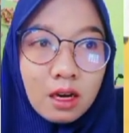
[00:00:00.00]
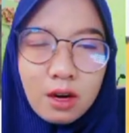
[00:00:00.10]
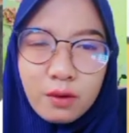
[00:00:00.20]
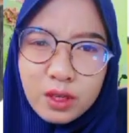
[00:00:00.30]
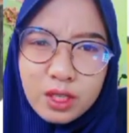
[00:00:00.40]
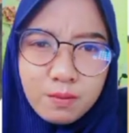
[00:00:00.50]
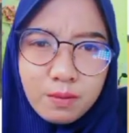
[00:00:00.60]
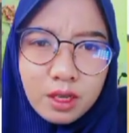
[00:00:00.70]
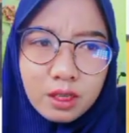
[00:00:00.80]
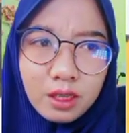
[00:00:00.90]
which
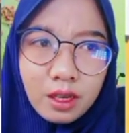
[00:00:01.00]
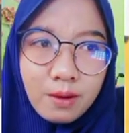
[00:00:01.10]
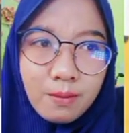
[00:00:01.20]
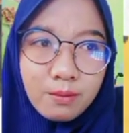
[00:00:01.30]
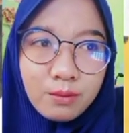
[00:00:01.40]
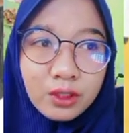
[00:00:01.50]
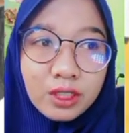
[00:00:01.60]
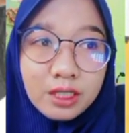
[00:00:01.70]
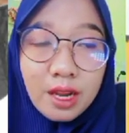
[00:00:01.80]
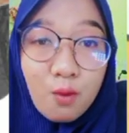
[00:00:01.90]
mean
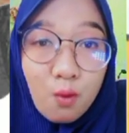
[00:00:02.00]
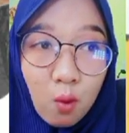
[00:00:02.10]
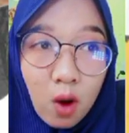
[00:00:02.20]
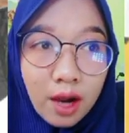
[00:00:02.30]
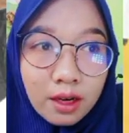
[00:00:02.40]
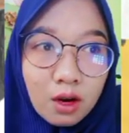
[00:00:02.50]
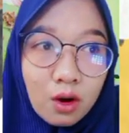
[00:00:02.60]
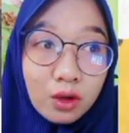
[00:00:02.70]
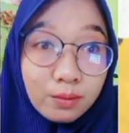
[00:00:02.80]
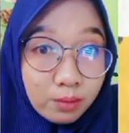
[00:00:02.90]
more than one
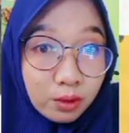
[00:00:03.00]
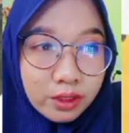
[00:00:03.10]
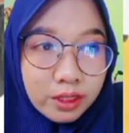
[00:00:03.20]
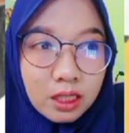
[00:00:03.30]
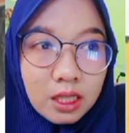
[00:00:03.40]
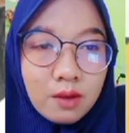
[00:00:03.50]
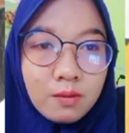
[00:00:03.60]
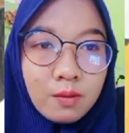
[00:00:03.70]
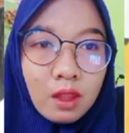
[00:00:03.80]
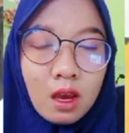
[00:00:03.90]
or plural
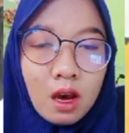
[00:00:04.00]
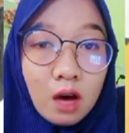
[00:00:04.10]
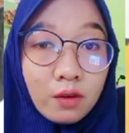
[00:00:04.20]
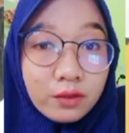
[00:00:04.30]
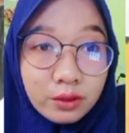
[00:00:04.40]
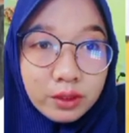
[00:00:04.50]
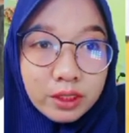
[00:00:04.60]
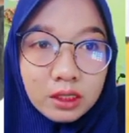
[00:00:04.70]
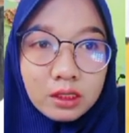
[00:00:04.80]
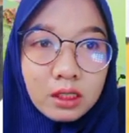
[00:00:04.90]
of the
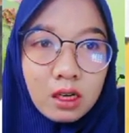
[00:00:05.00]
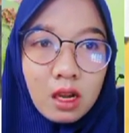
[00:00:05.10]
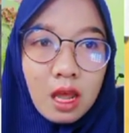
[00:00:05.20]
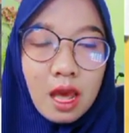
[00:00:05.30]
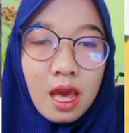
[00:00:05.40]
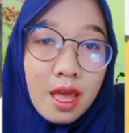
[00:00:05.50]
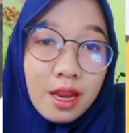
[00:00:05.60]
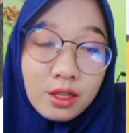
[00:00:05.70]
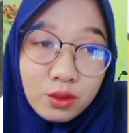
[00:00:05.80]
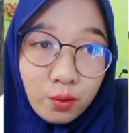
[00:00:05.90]
word.
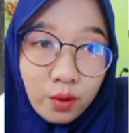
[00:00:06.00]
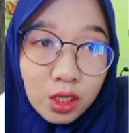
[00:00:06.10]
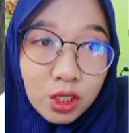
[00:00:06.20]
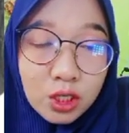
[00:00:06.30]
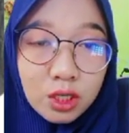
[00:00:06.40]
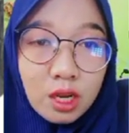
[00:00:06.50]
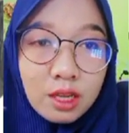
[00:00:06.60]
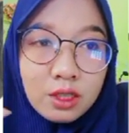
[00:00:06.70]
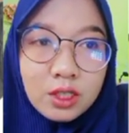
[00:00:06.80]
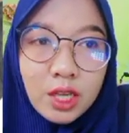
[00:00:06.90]
Adding to which
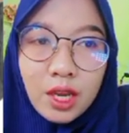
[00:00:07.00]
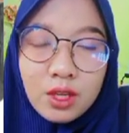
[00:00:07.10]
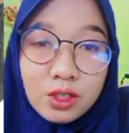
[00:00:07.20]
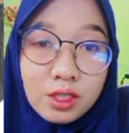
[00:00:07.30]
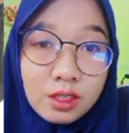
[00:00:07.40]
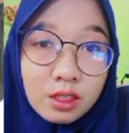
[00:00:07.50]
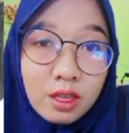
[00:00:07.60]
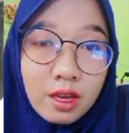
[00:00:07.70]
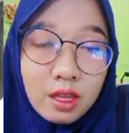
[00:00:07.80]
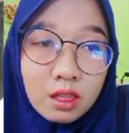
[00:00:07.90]
changes
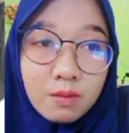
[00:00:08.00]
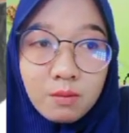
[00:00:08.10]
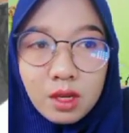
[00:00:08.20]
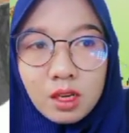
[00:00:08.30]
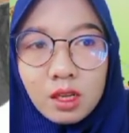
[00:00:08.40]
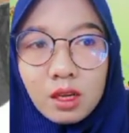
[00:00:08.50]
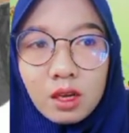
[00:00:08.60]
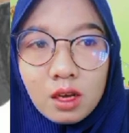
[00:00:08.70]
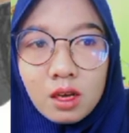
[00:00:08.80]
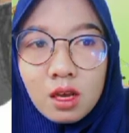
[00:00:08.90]
the meaning
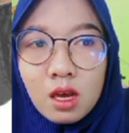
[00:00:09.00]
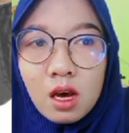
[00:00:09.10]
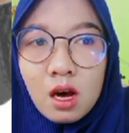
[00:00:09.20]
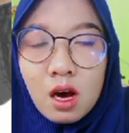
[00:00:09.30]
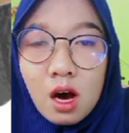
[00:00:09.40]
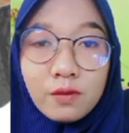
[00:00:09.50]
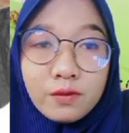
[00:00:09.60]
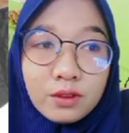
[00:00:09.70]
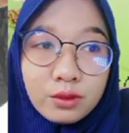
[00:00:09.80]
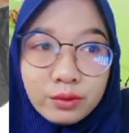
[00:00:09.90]

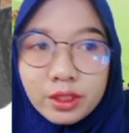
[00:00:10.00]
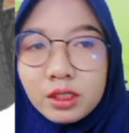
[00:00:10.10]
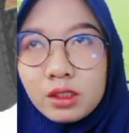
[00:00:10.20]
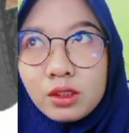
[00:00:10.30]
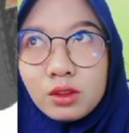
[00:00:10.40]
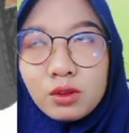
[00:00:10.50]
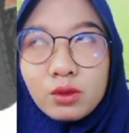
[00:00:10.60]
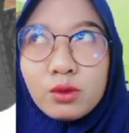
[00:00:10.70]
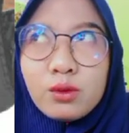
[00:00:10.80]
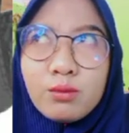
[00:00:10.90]
of the word
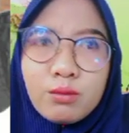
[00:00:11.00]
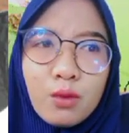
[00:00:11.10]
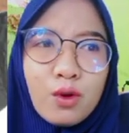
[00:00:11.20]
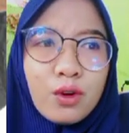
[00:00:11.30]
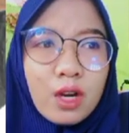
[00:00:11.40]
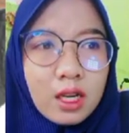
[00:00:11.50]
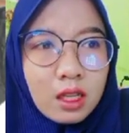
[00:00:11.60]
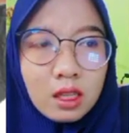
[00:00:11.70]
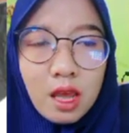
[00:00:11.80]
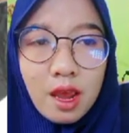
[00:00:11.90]
to more
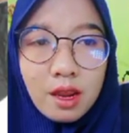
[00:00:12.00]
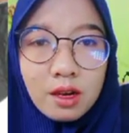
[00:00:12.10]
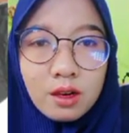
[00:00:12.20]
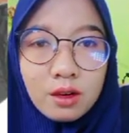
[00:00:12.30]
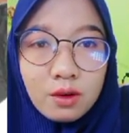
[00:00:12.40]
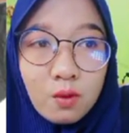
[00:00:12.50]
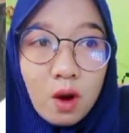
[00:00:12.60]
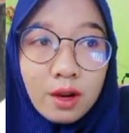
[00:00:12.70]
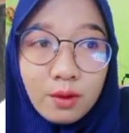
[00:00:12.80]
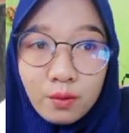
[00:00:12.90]
than
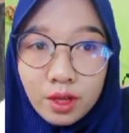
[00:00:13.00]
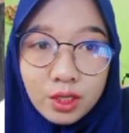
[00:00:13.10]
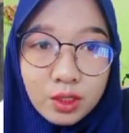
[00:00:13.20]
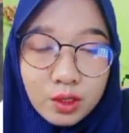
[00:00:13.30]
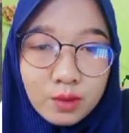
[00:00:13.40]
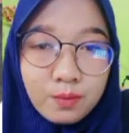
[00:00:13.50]
one wish.